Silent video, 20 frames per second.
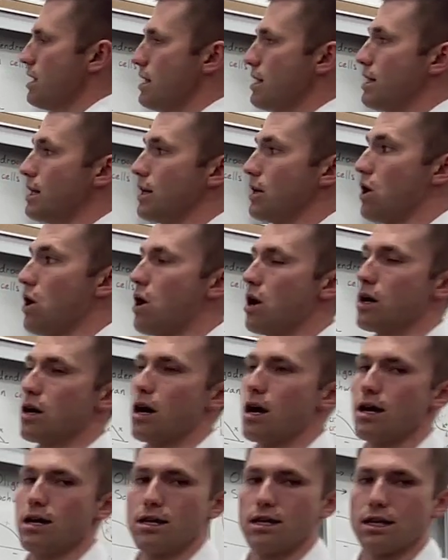then
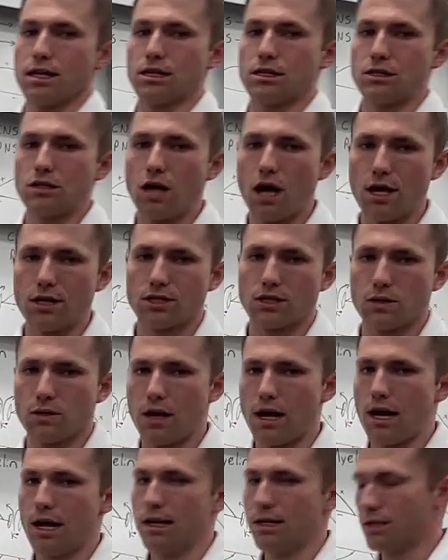Ri is not so
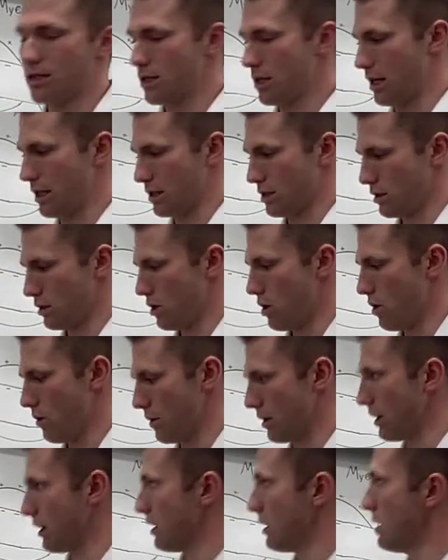high, it's
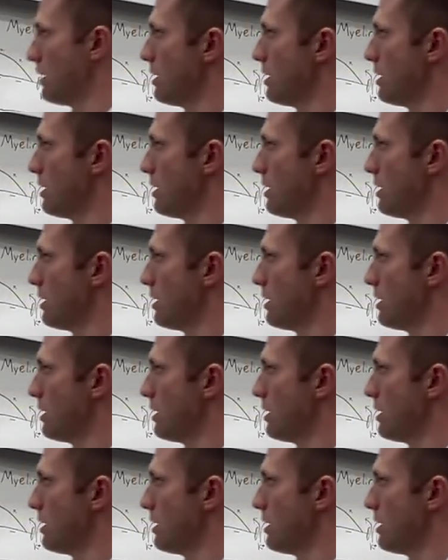lower.